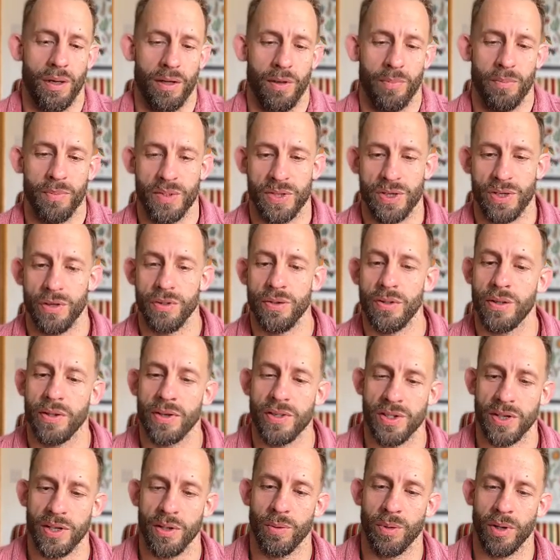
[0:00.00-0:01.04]
So you can
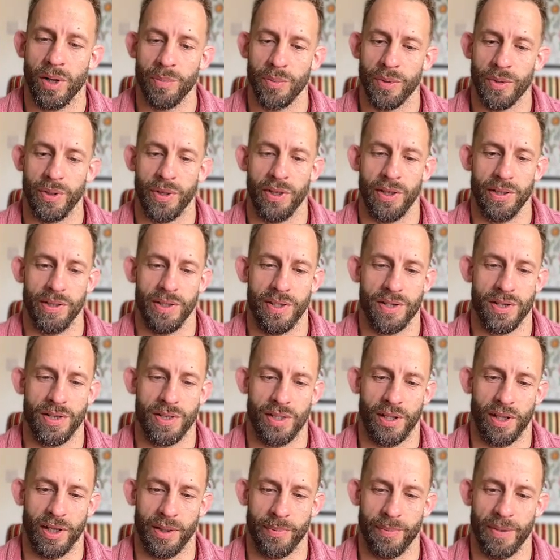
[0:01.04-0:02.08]
see what I'm doing in this is
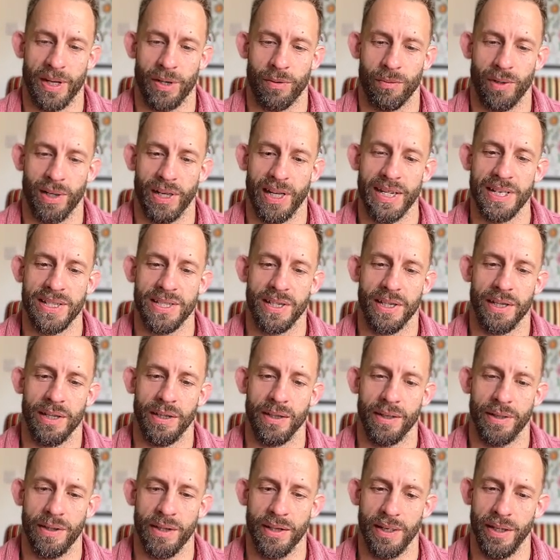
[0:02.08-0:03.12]
like I'm now relating
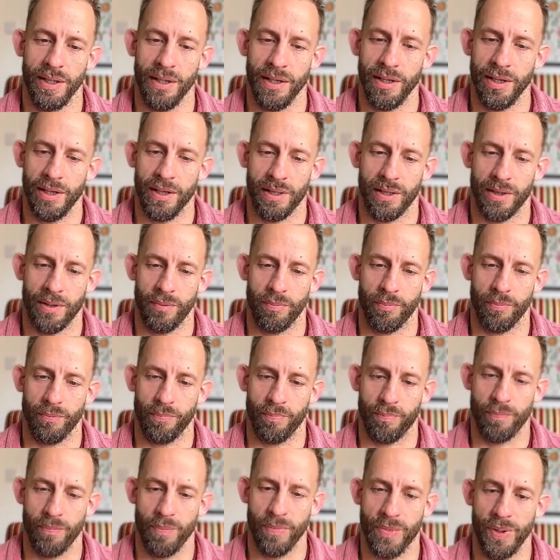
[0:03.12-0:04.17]
the
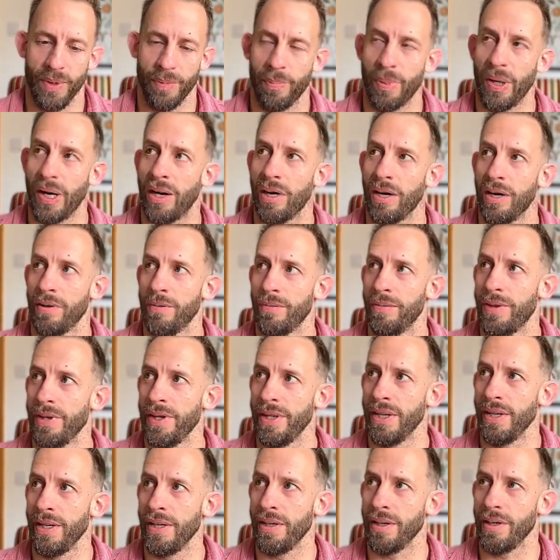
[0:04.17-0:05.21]
part of
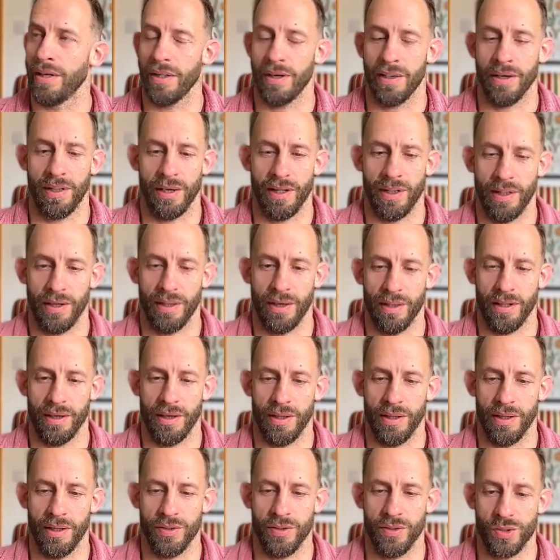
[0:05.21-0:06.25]
the
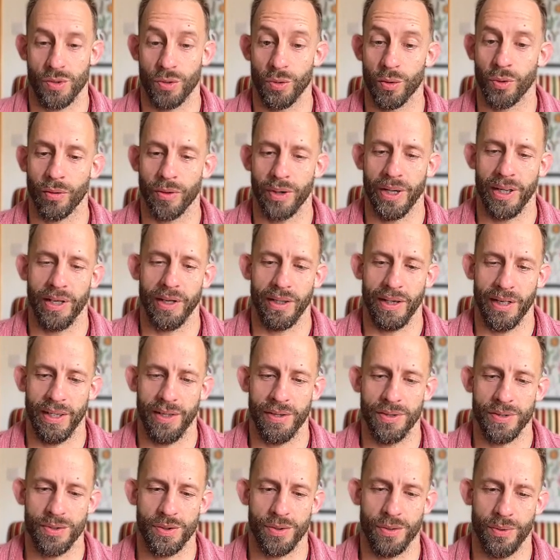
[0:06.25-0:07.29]
story
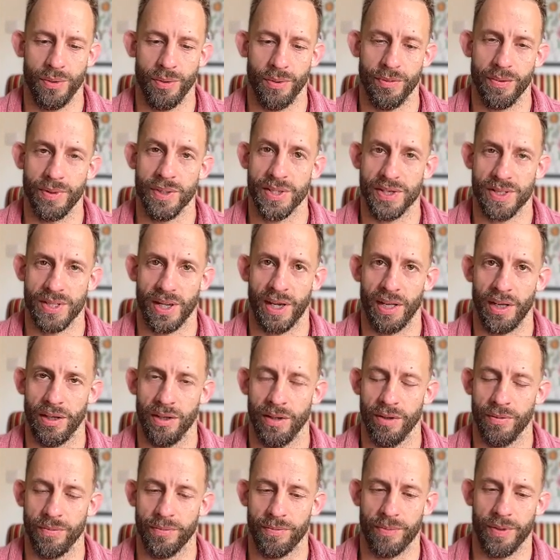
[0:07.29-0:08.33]
into the sale
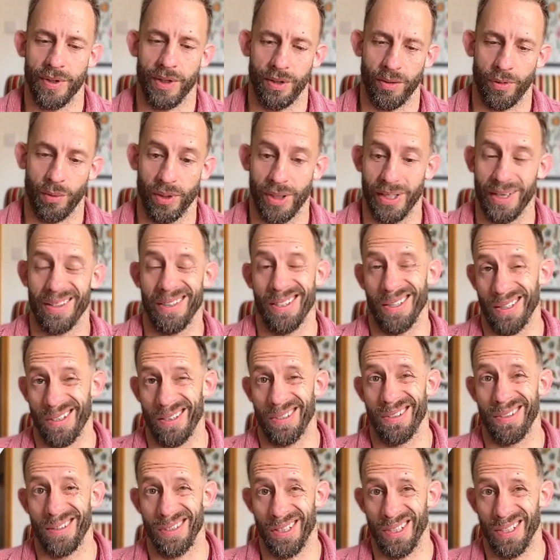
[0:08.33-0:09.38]
of or like the
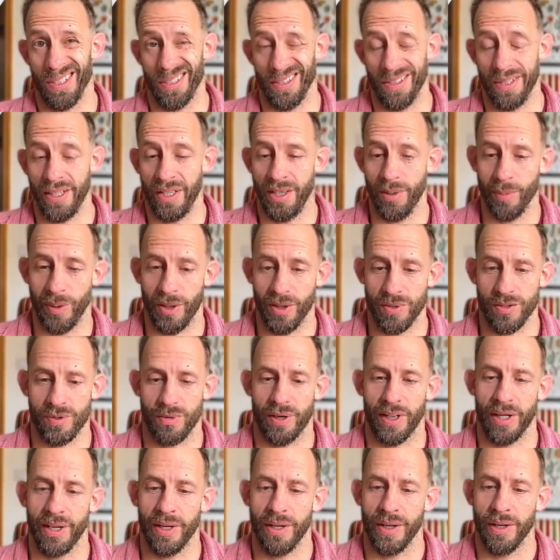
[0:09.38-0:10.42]
emails,
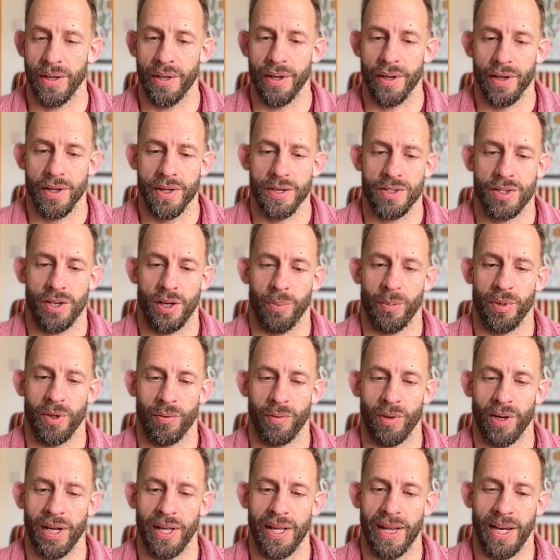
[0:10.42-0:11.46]
right? So I'm going to
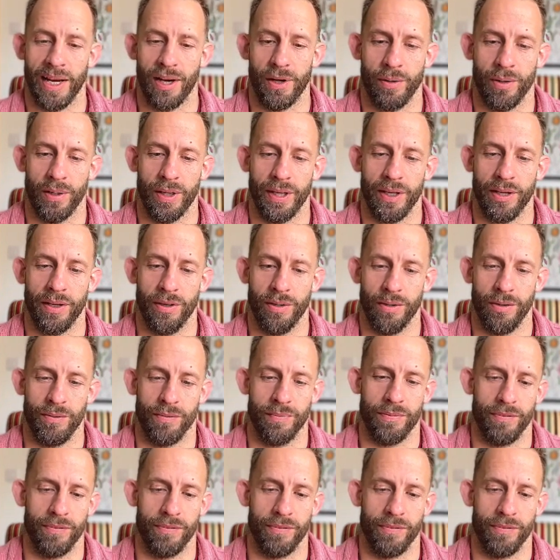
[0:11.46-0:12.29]
relate how, like, you know,